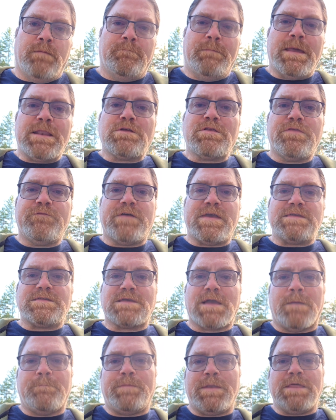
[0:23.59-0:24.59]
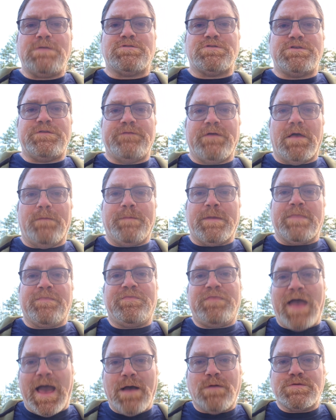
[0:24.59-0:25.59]
Medical device companies are developing
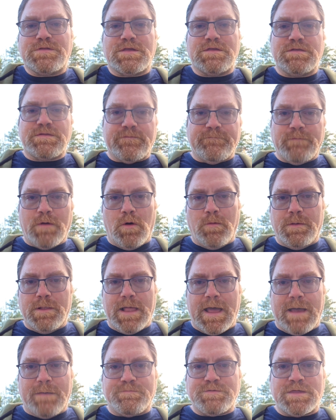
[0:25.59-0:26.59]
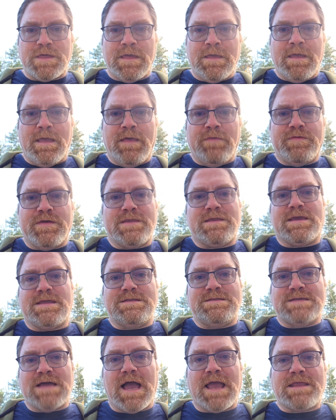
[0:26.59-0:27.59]
thousands of mobile apps that
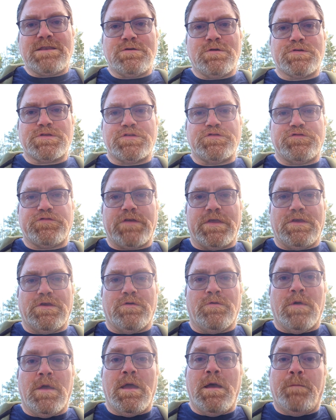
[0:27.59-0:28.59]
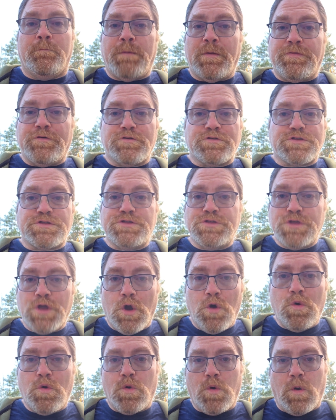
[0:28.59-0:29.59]
can diagnose and treat you, but there's
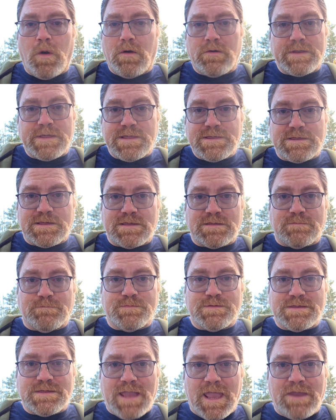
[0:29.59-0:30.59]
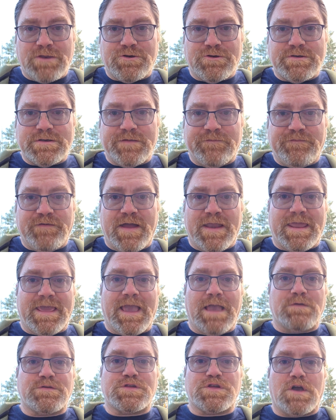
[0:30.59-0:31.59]
no quality system standard
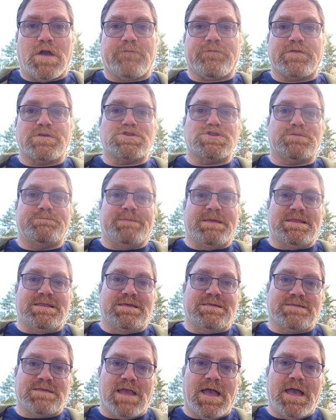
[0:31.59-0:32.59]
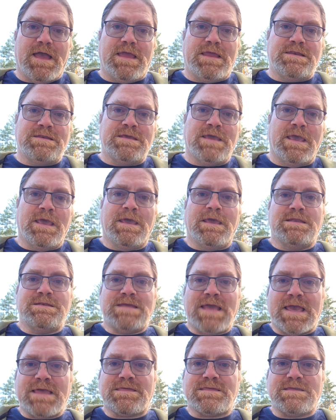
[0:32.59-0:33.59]
defining how software should be designed,
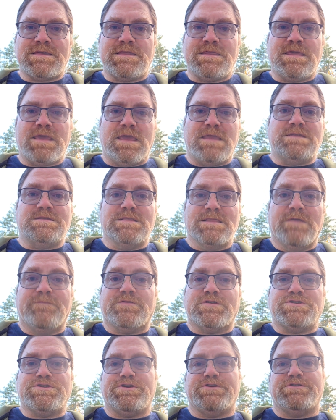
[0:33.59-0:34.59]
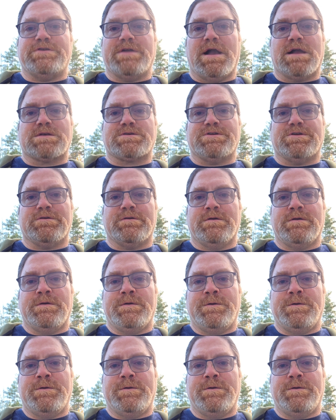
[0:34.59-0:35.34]
tested, and delivered to your doctor.